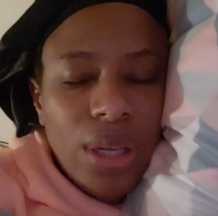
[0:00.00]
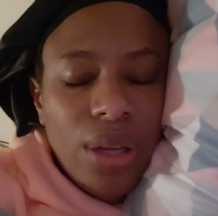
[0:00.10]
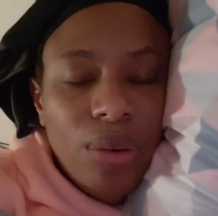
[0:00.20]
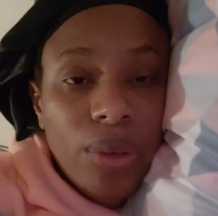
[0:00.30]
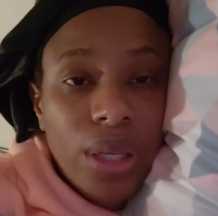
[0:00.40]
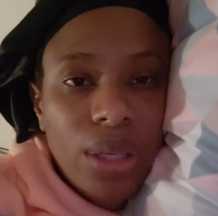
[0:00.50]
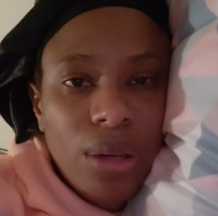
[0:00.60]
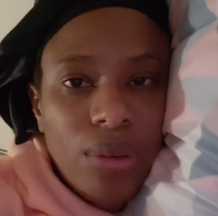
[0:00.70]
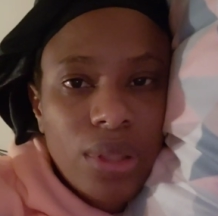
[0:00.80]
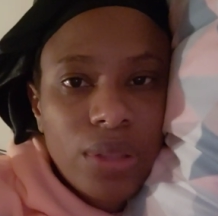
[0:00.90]
That weight,
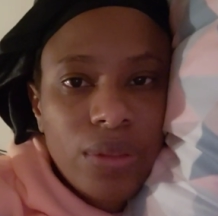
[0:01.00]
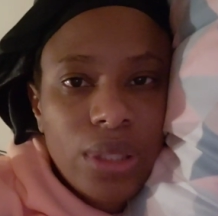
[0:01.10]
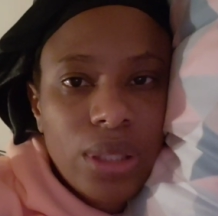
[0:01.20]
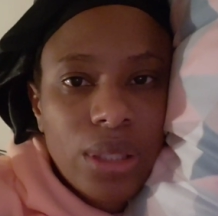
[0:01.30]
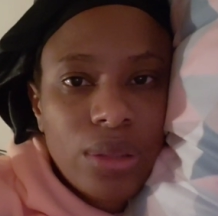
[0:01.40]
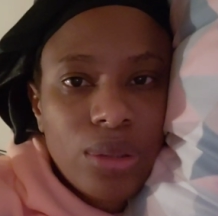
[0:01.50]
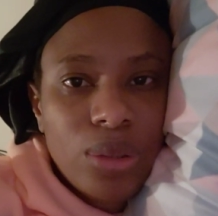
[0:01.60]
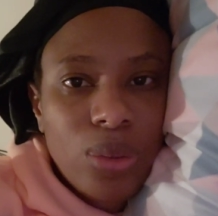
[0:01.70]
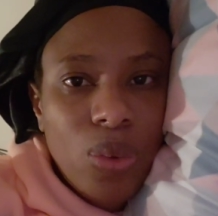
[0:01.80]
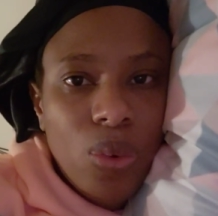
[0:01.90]
I was feeling
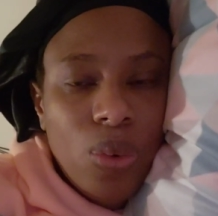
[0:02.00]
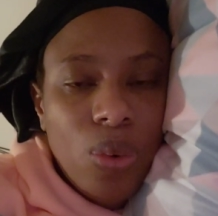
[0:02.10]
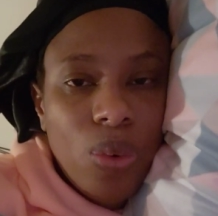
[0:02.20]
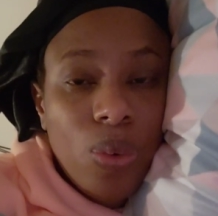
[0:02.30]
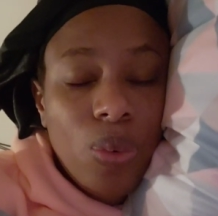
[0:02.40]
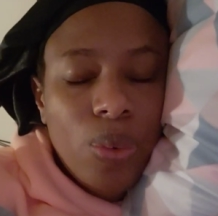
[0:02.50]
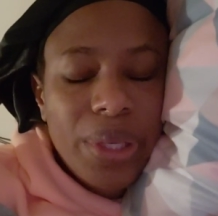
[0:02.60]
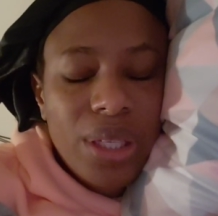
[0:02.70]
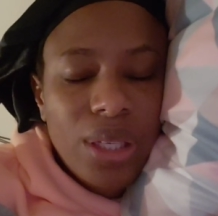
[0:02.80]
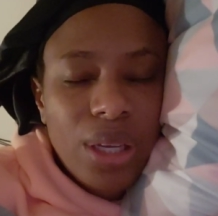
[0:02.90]
so
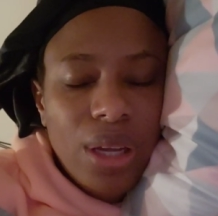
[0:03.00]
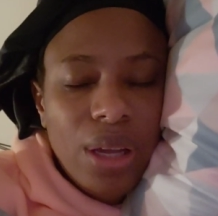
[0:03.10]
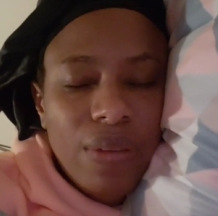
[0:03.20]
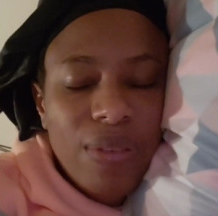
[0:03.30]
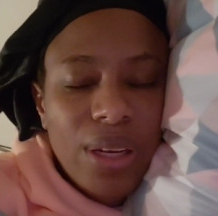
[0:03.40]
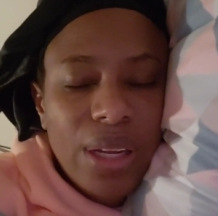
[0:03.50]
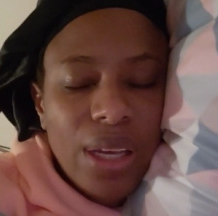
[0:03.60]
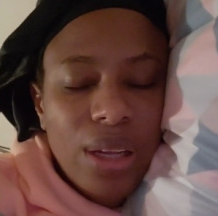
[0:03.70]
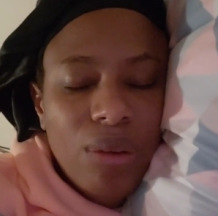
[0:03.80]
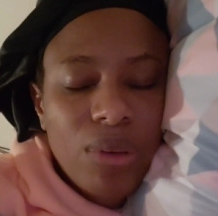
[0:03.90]
weak. I felt
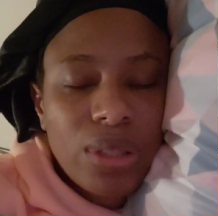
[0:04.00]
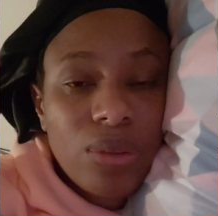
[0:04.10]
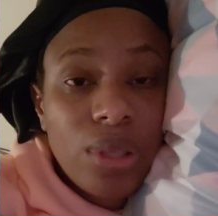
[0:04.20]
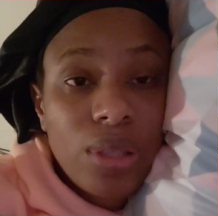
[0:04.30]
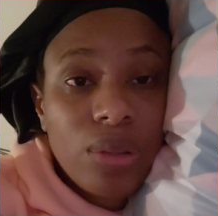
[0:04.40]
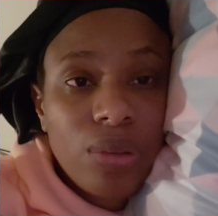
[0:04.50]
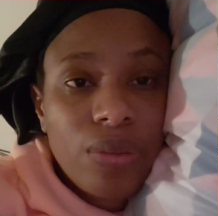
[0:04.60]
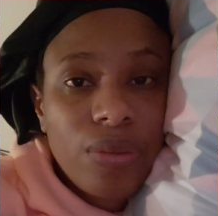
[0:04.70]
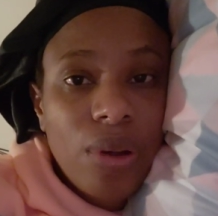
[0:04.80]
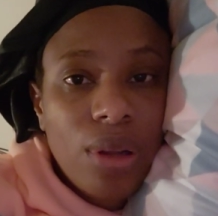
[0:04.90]
like I was going to
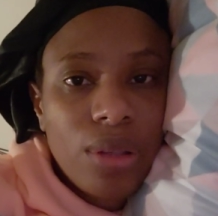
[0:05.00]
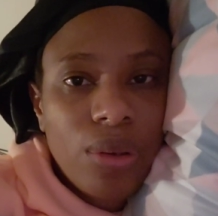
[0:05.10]
fall